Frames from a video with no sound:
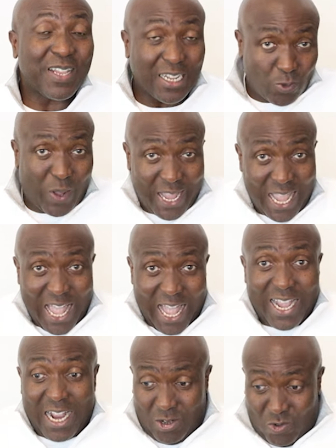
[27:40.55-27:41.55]
That's why
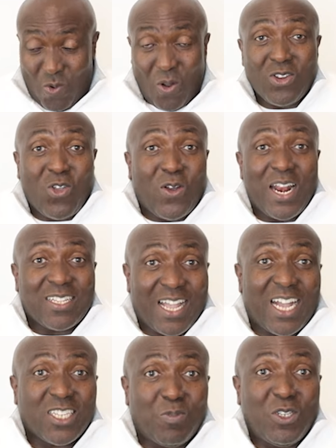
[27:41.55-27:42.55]
I can do what God has
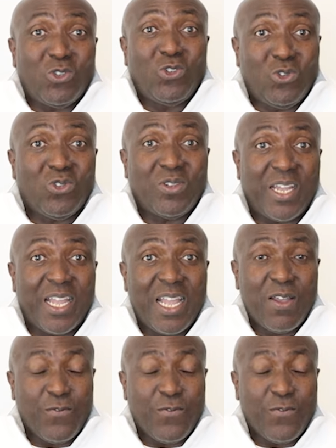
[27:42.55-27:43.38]
asked me to do today.